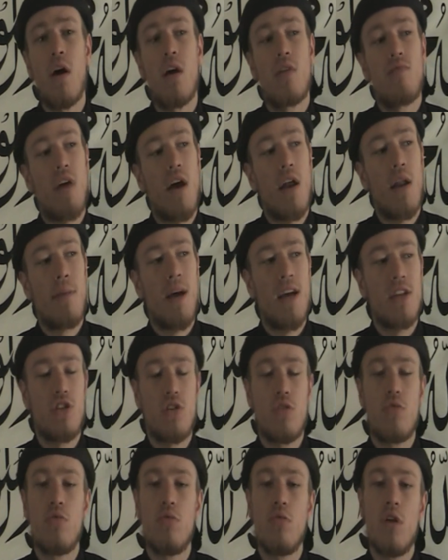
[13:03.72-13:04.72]
earn around about
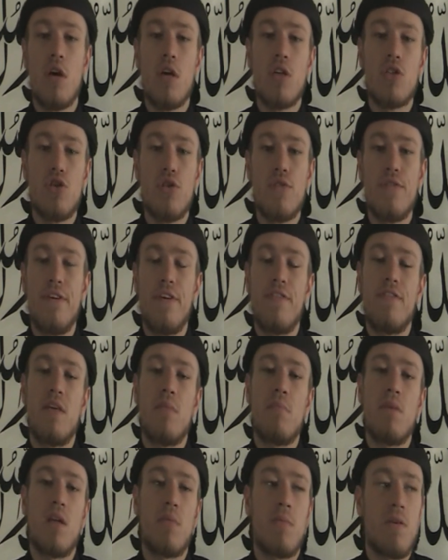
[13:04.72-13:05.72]
$250
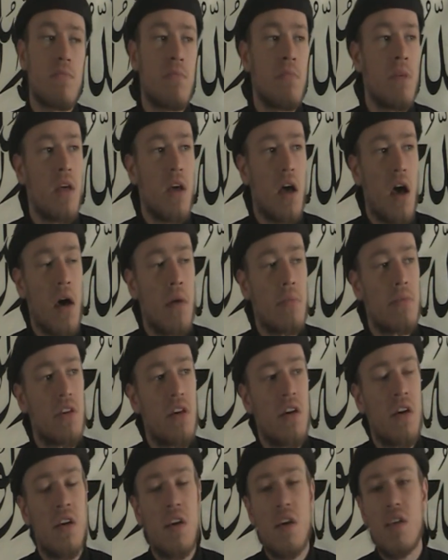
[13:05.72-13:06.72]
minimum, up
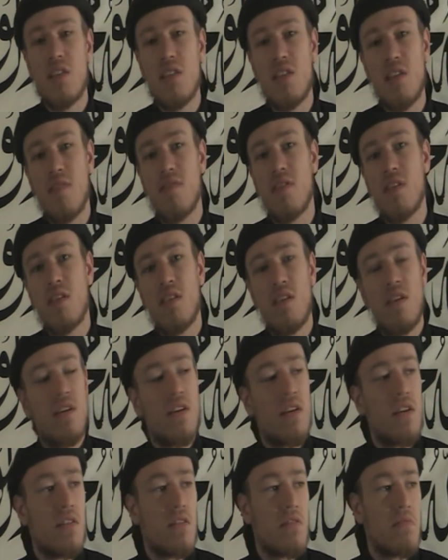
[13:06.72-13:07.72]
to
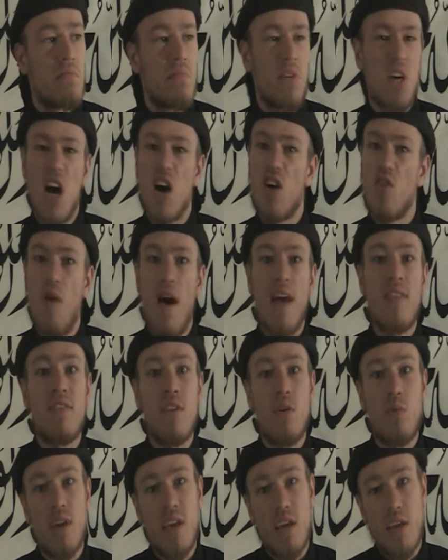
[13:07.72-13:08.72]
a grand
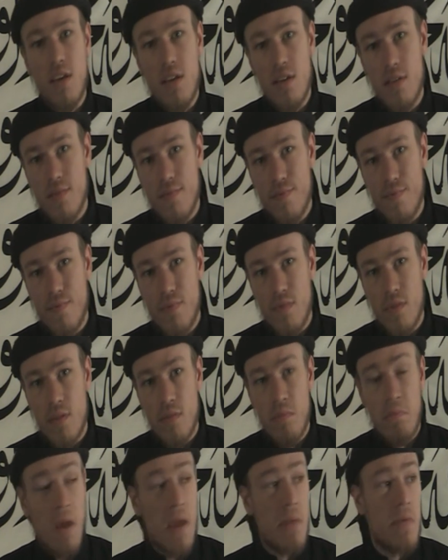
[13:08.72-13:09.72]
a week,
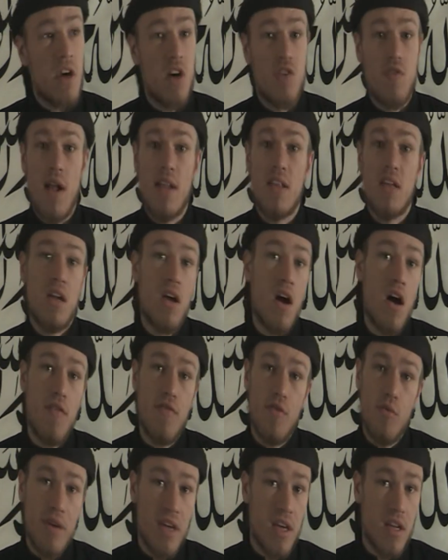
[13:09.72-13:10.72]
maybe a grand and a half
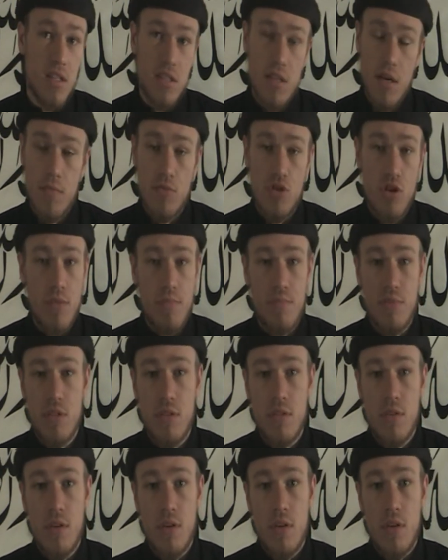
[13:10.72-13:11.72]
a week in some jobs.
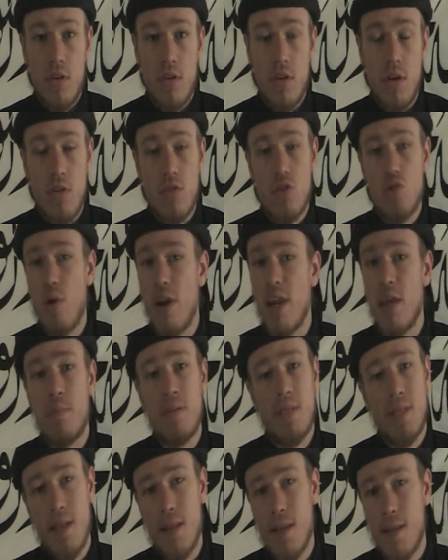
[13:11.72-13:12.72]
You know,
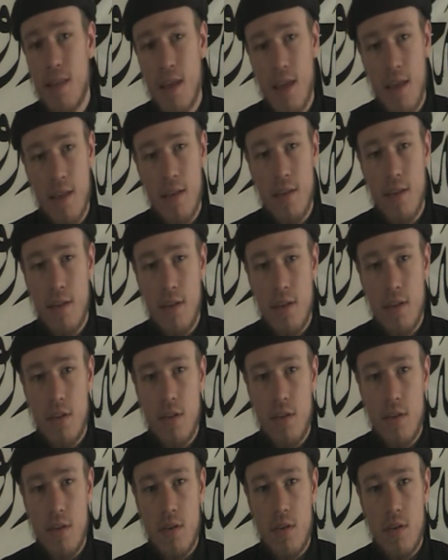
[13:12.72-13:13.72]
20% of that
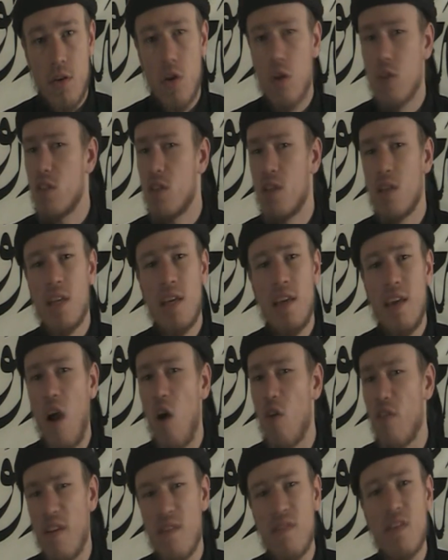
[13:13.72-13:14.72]
constantly
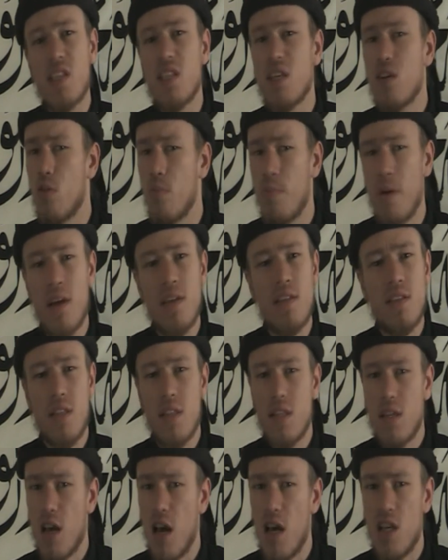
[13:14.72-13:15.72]
off every single person in
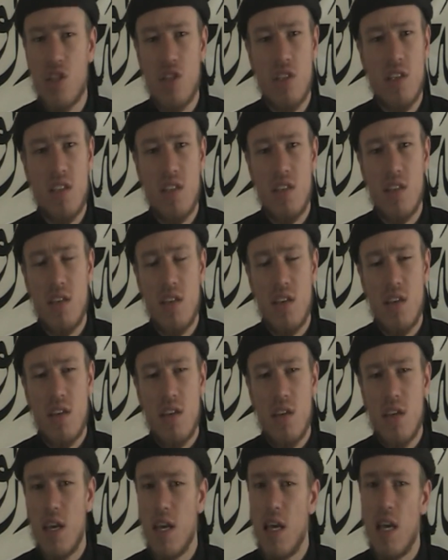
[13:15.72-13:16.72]
the country.
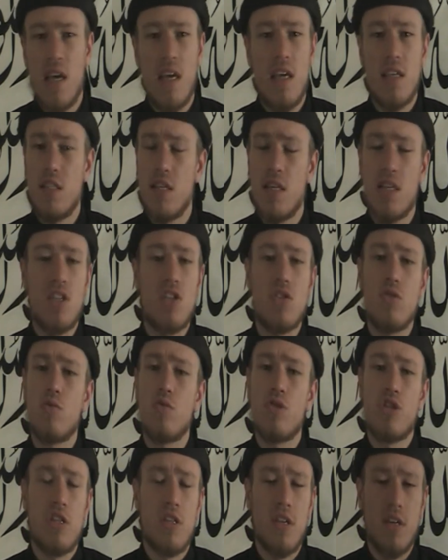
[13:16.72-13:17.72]
It's
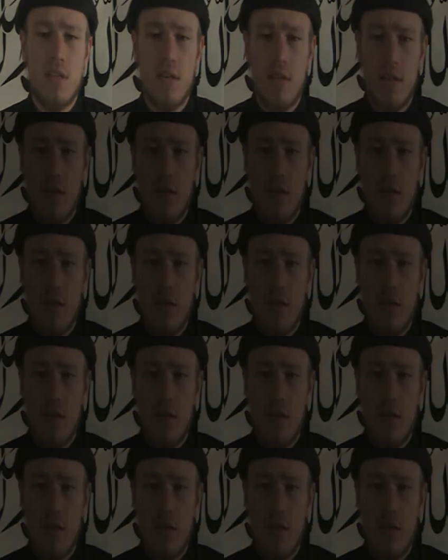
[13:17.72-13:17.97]
extortionate,